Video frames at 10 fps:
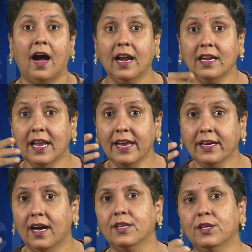
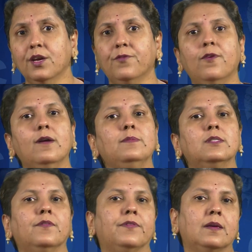Unlike other forms
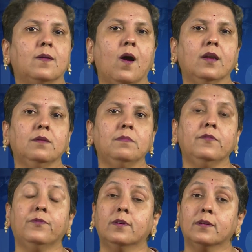of economy,
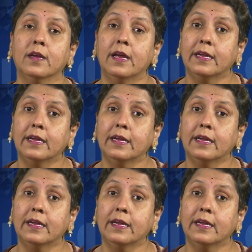for